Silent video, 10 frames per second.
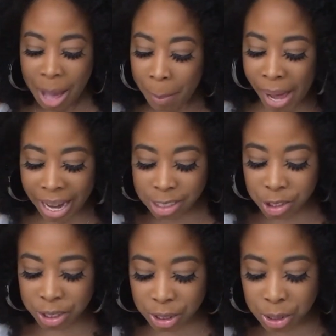
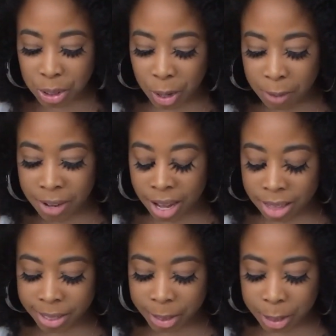Passion to serve
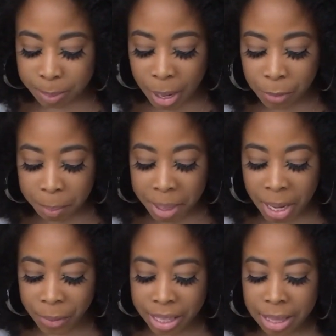others by
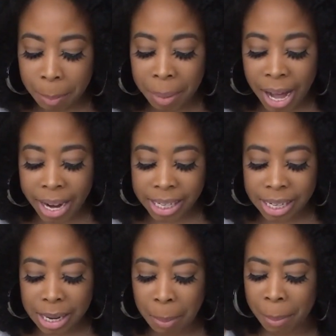repairing the
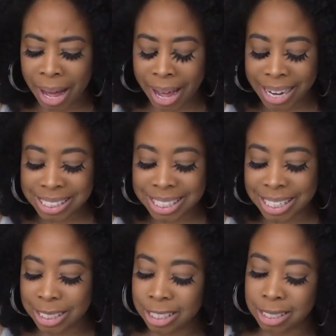body, mind,
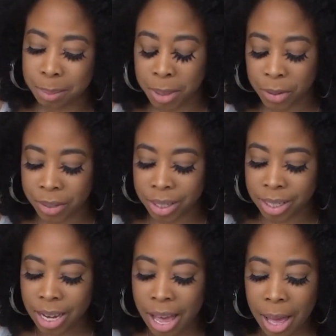and spirit.
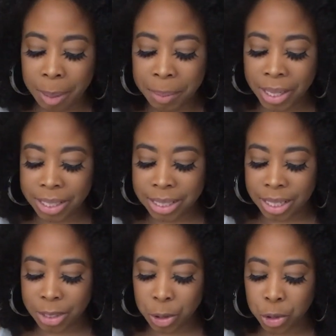
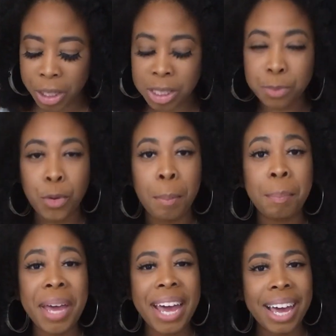Ability to transform
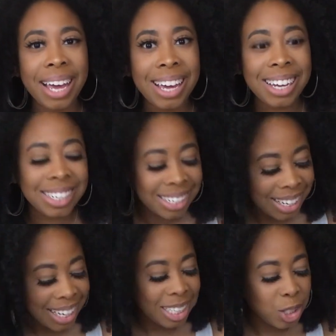pain
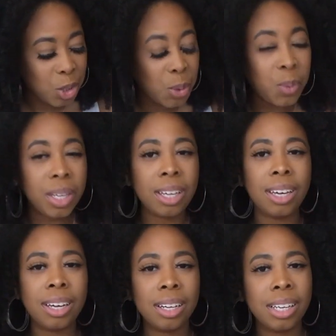into
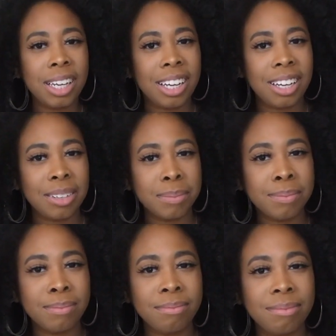healing.
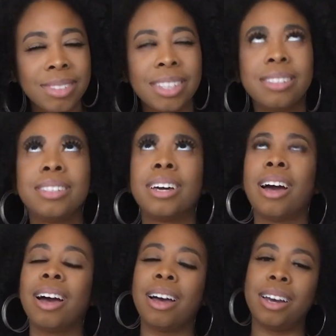
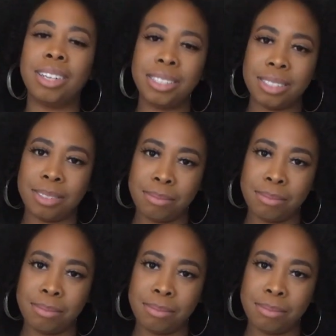Guys,